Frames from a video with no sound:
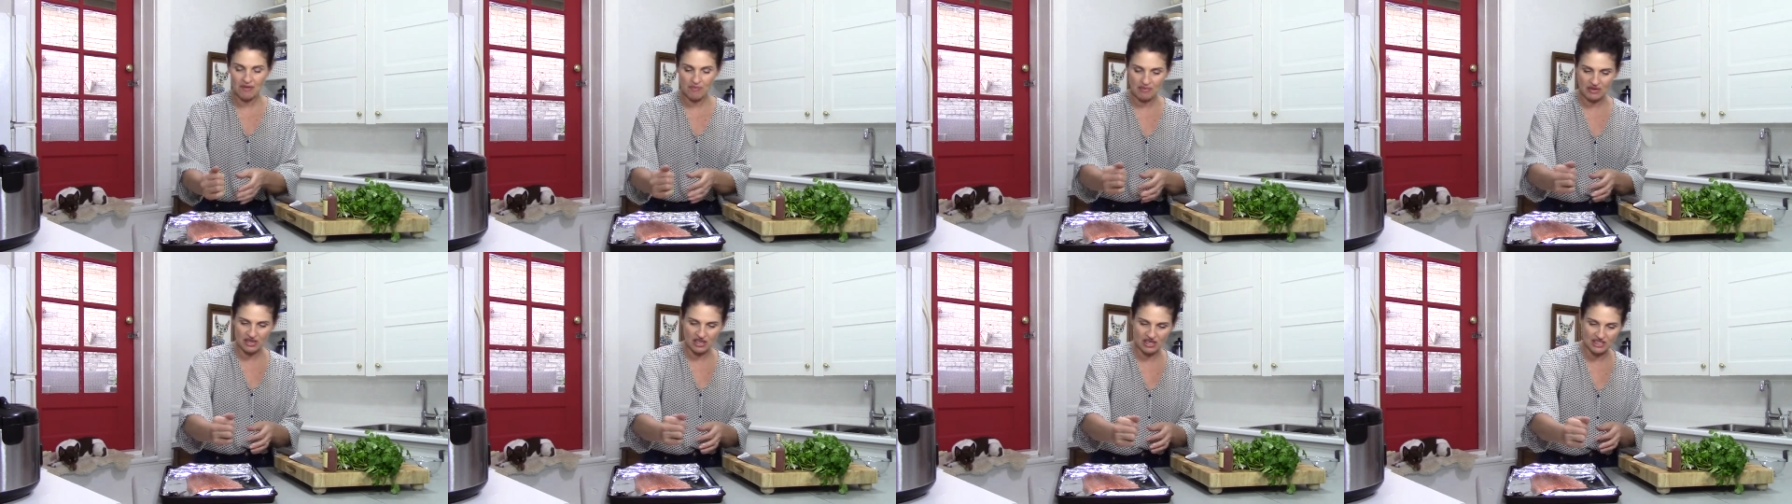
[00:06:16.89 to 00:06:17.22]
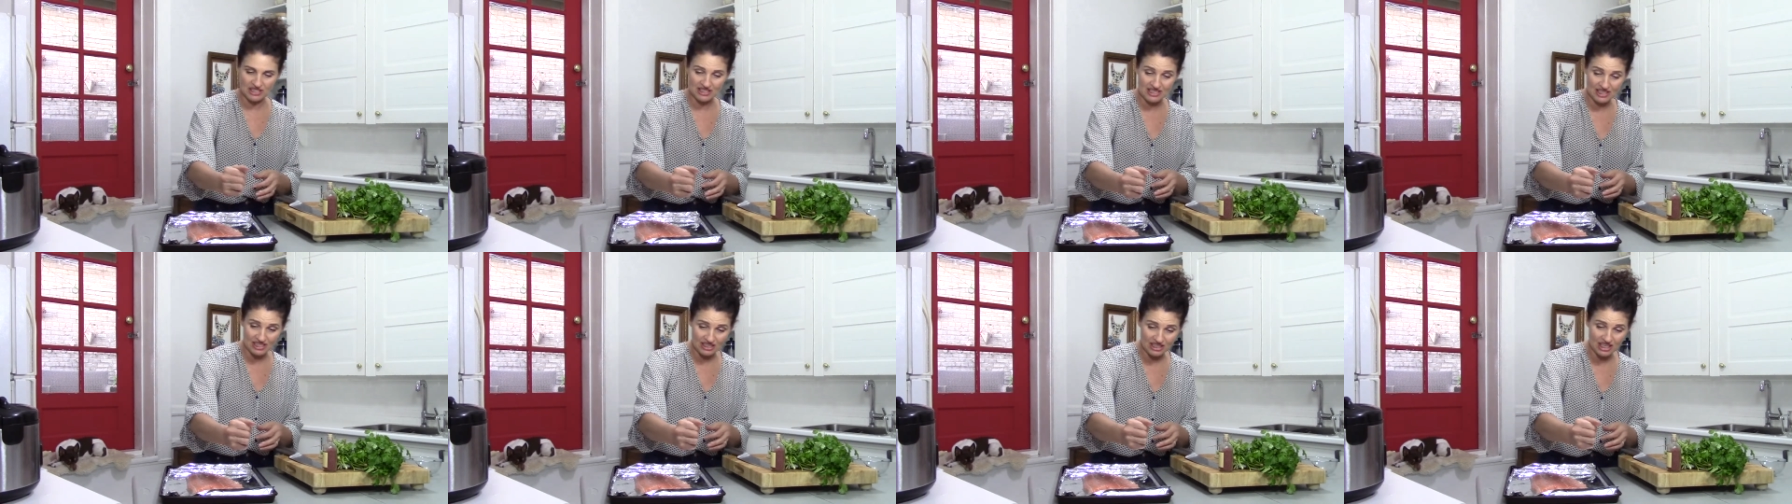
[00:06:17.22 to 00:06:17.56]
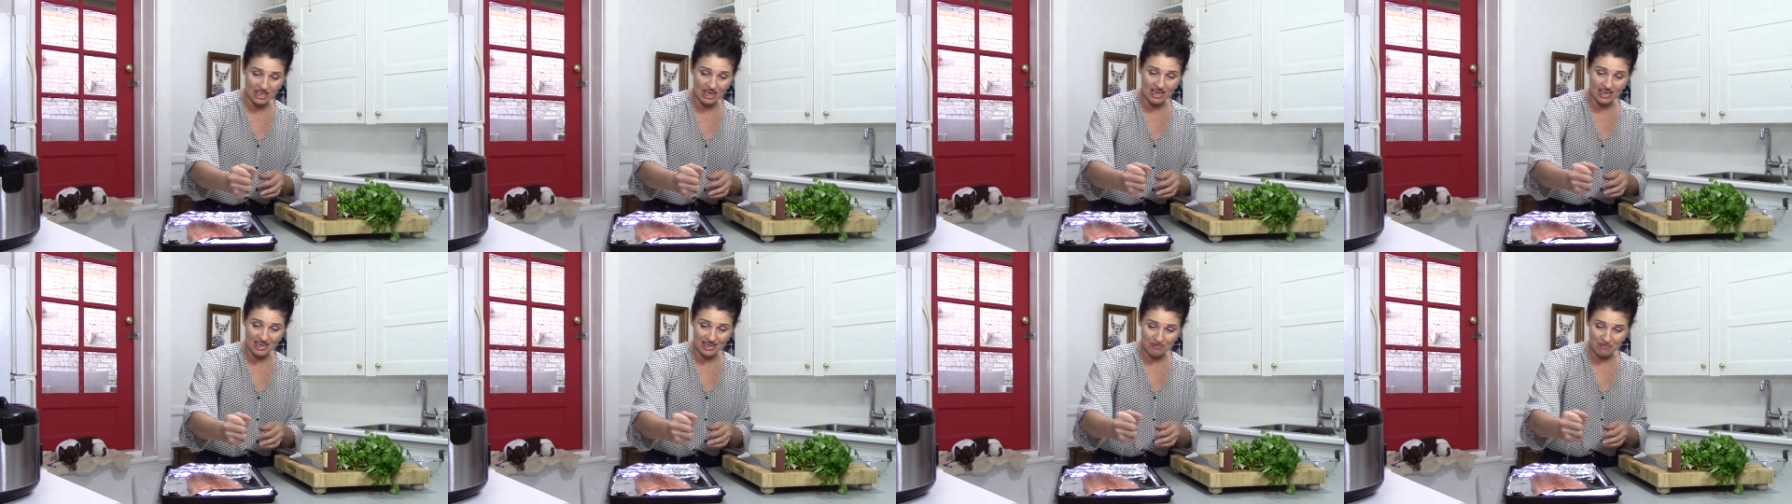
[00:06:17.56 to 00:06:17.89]
because the
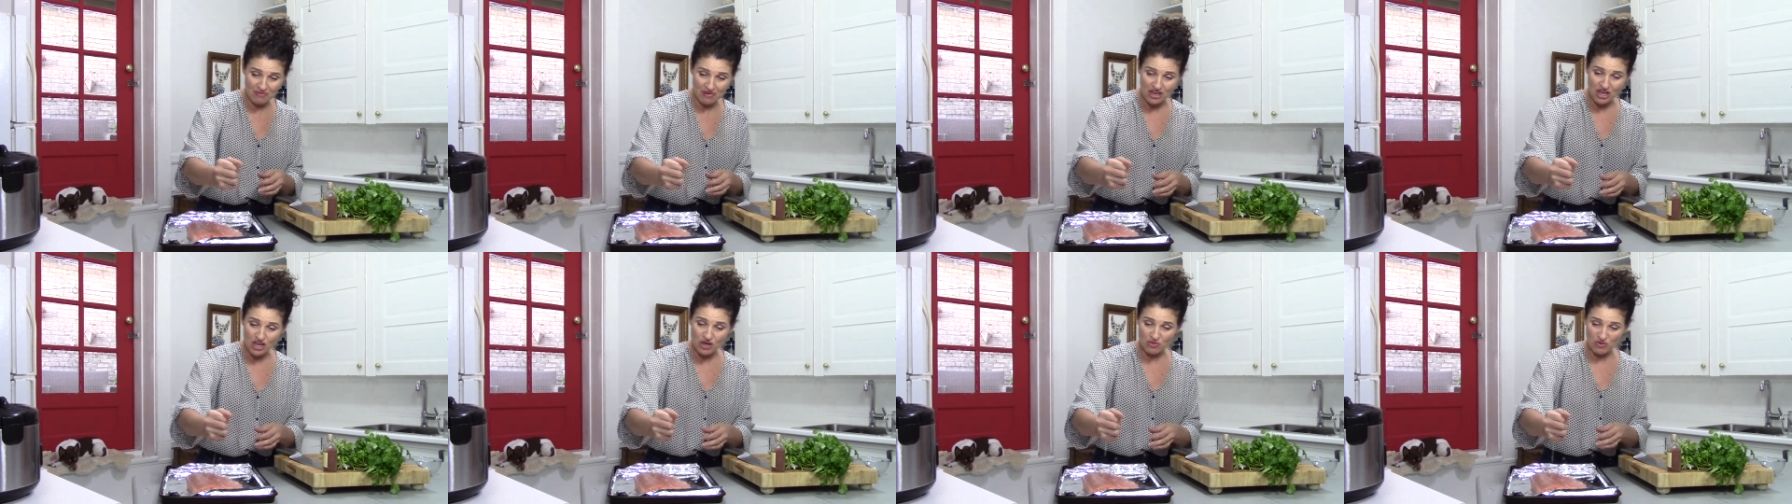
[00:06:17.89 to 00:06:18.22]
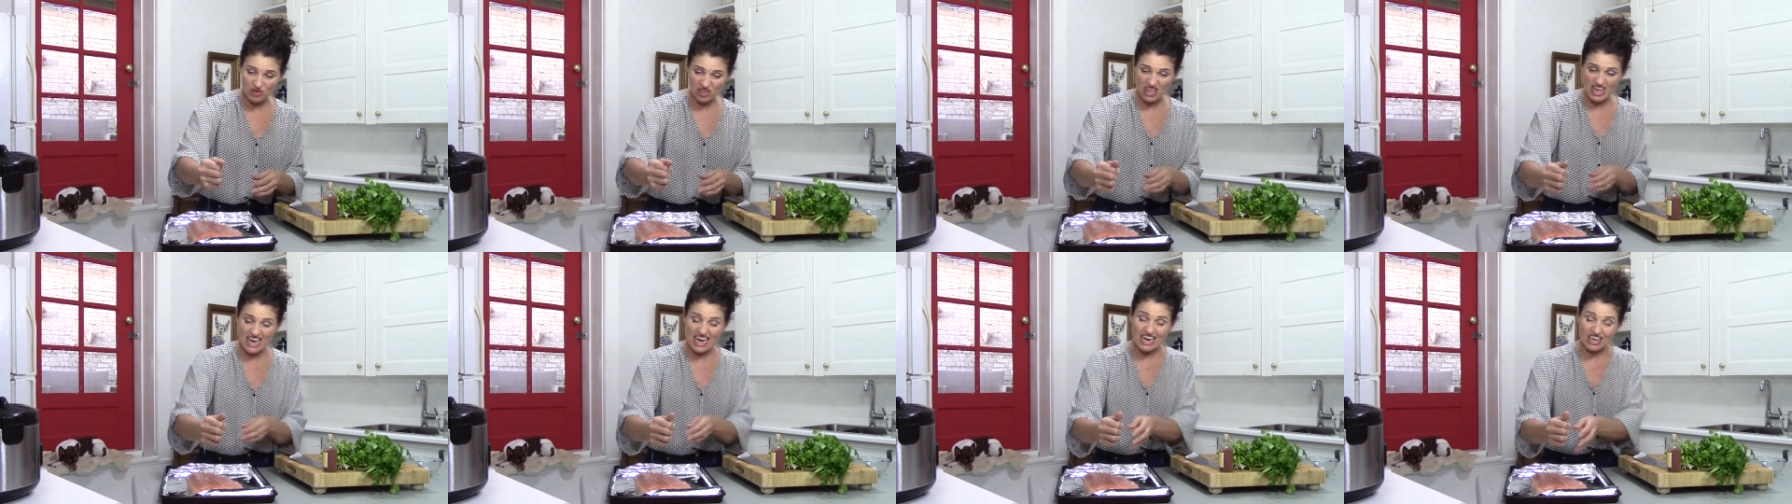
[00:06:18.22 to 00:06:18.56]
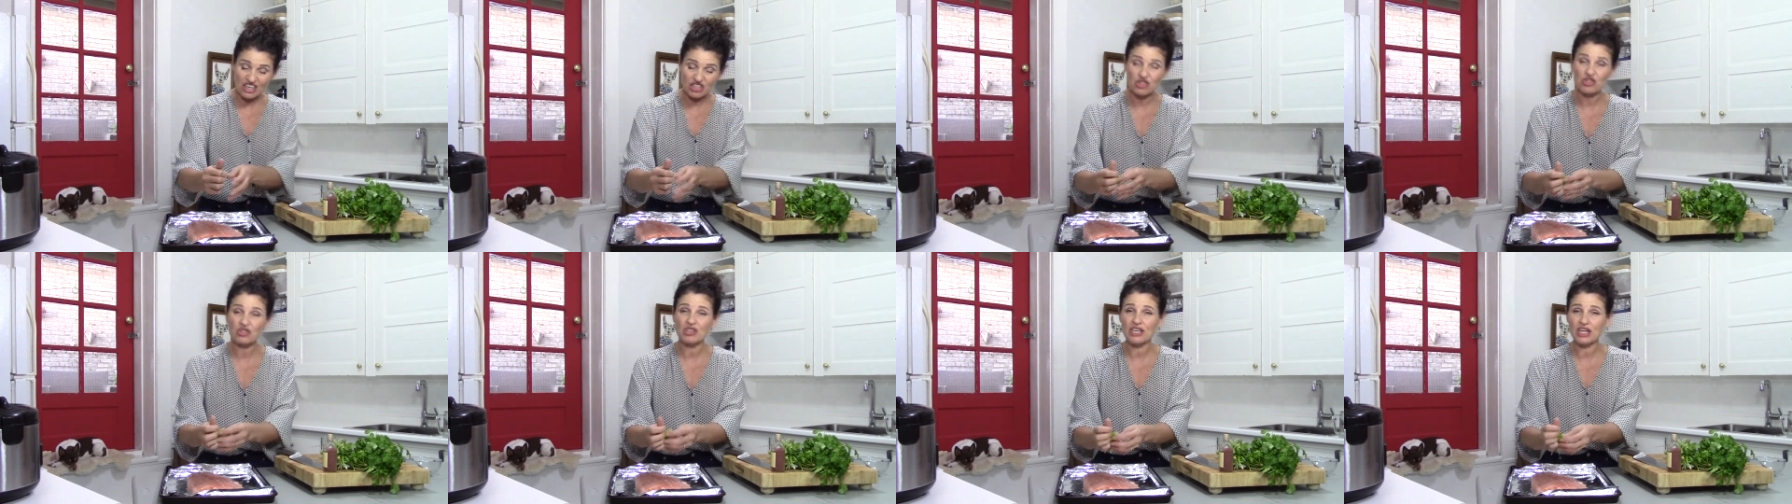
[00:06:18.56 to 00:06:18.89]
lime will
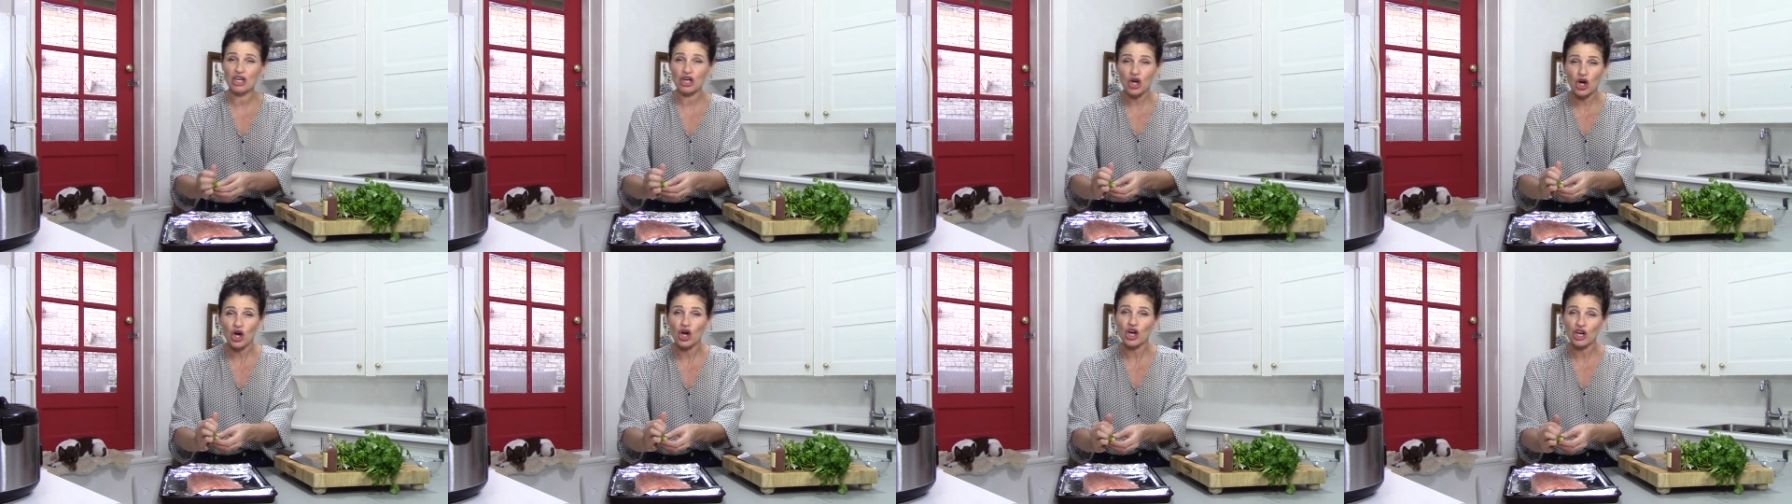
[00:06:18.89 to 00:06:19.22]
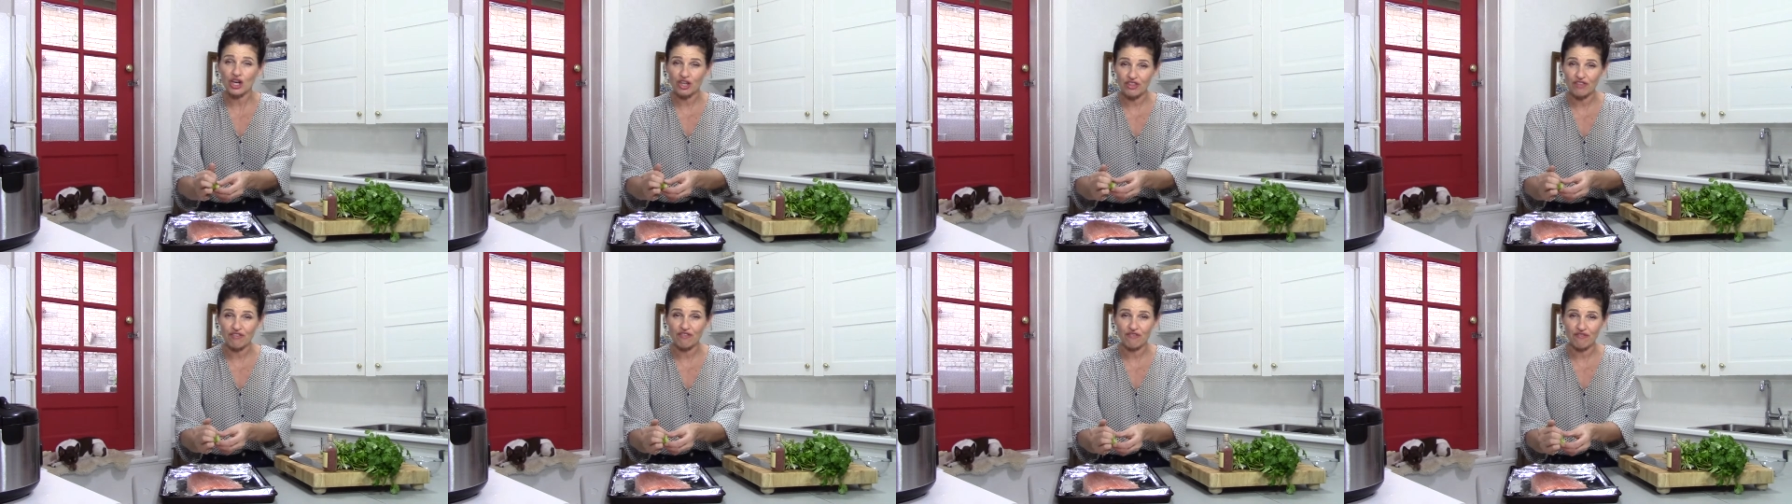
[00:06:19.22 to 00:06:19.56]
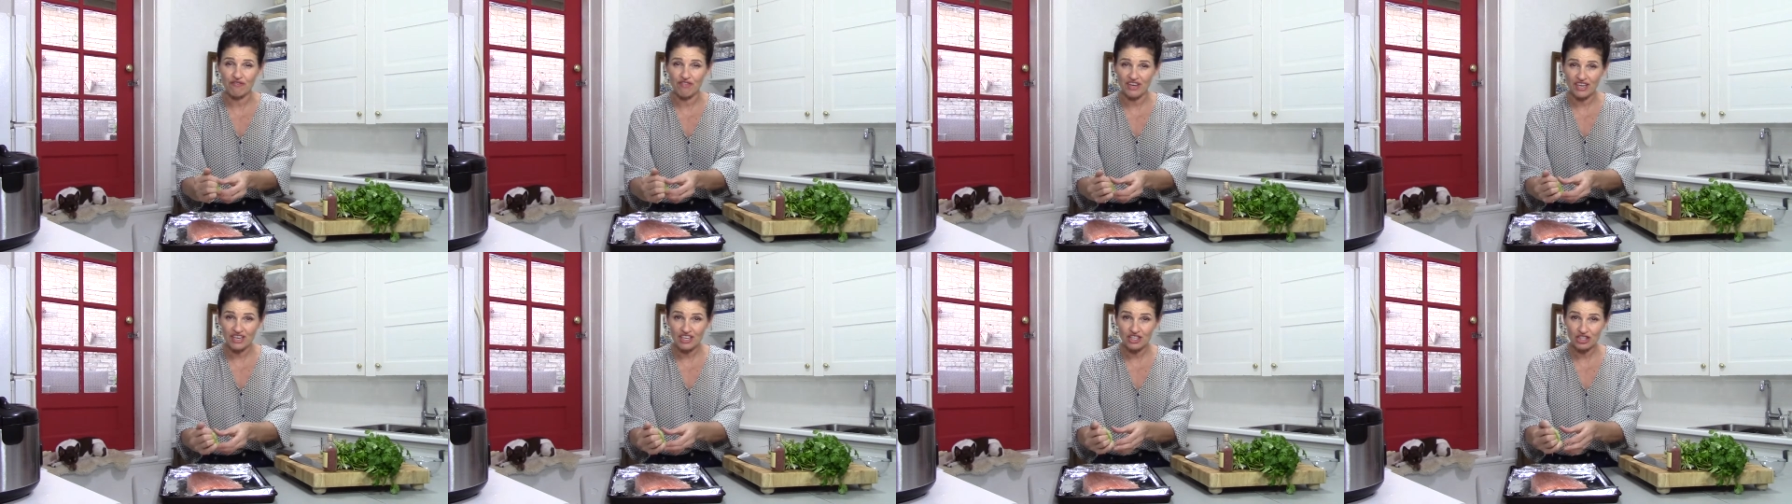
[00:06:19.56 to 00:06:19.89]
actually cook the
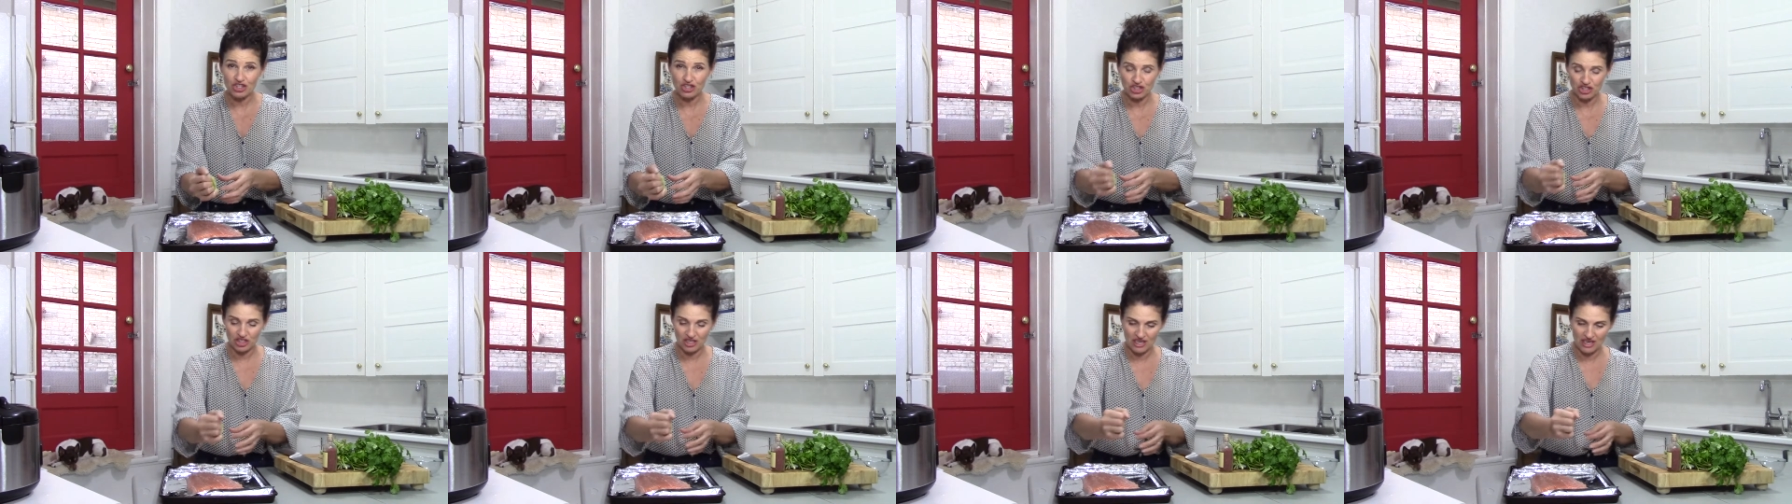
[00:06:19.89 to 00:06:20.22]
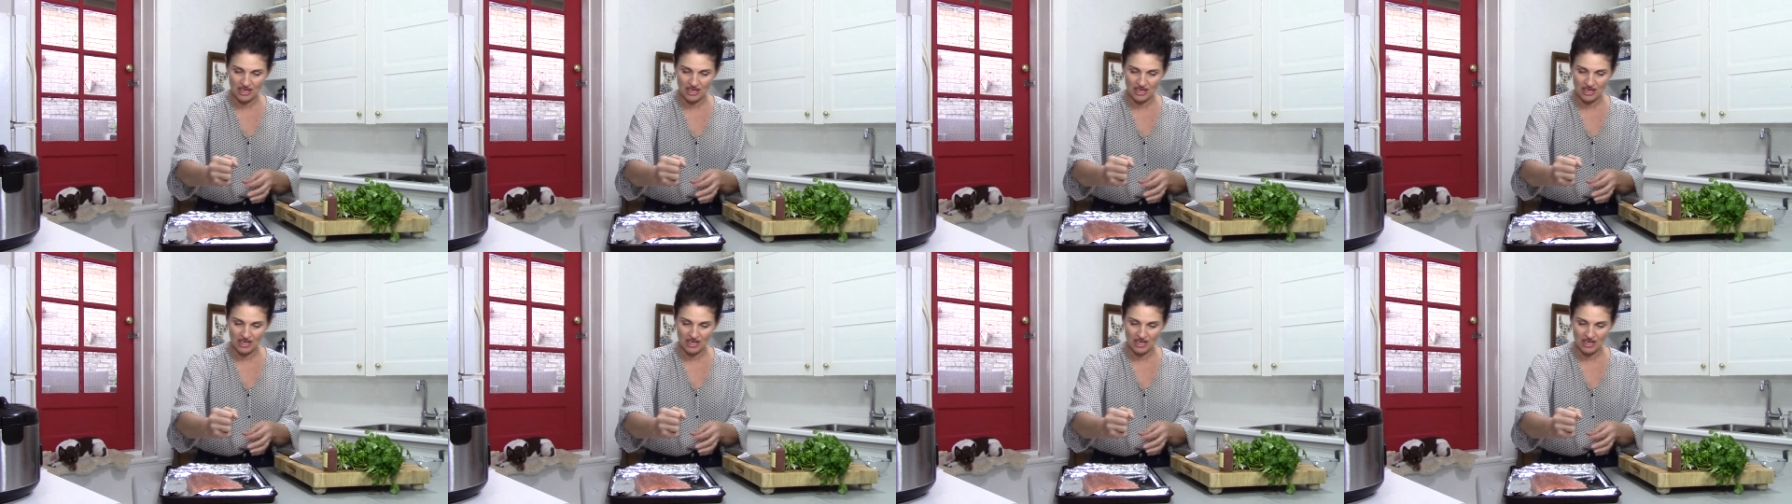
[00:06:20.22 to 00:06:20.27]
fish.